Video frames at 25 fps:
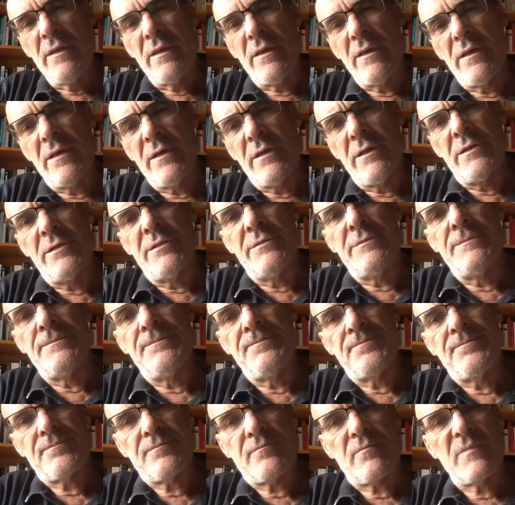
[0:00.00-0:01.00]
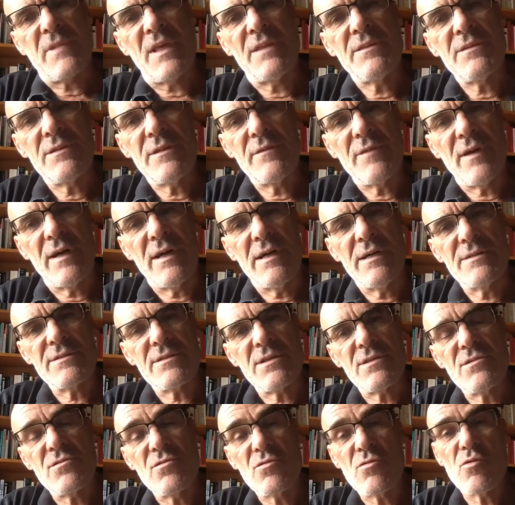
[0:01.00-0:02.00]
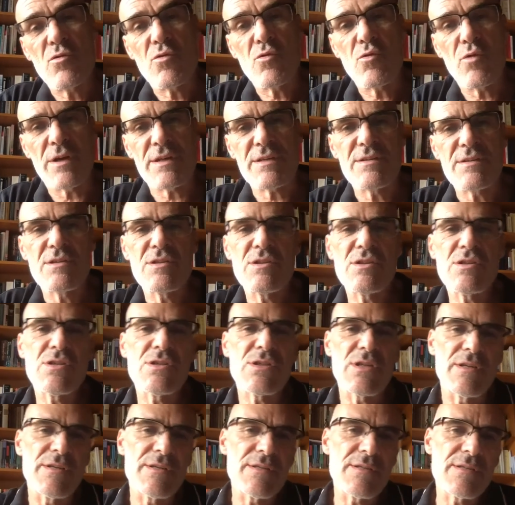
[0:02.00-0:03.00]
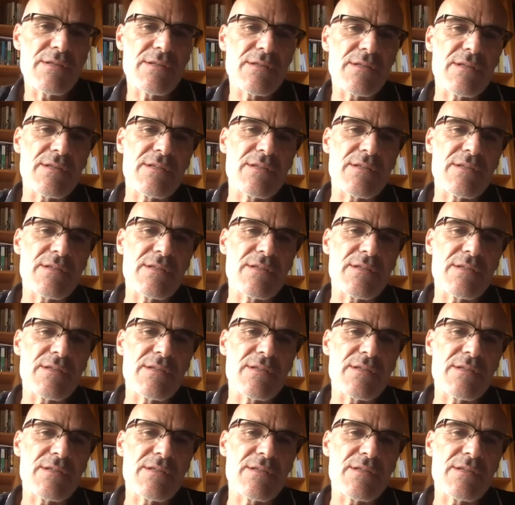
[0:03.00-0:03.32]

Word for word: um, tentative answers to questions